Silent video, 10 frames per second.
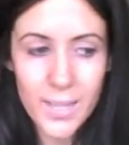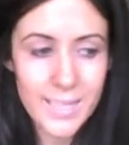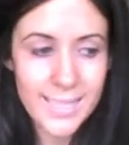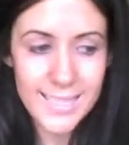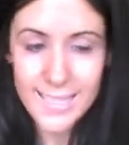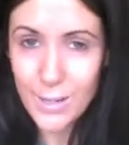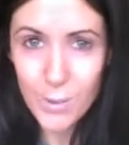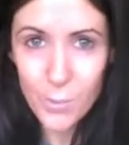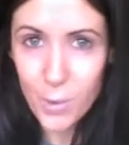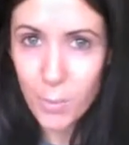It's
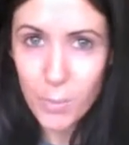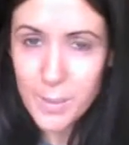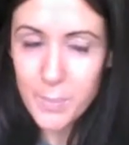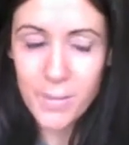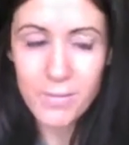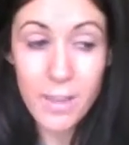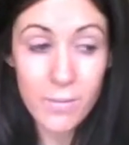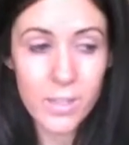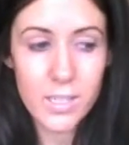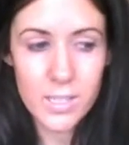still probably my
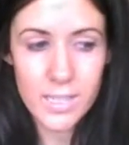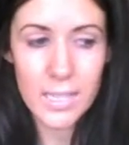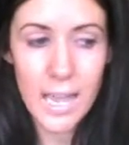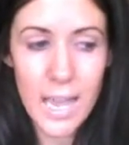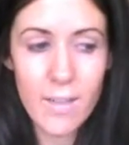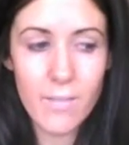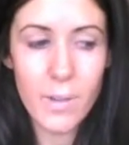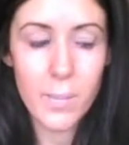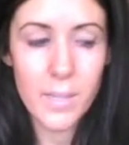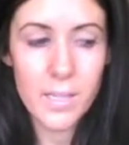favourite concealer
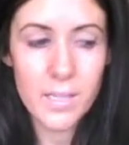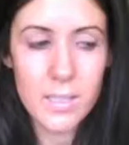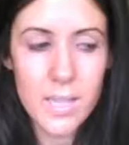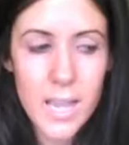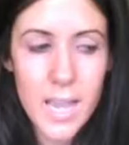ever because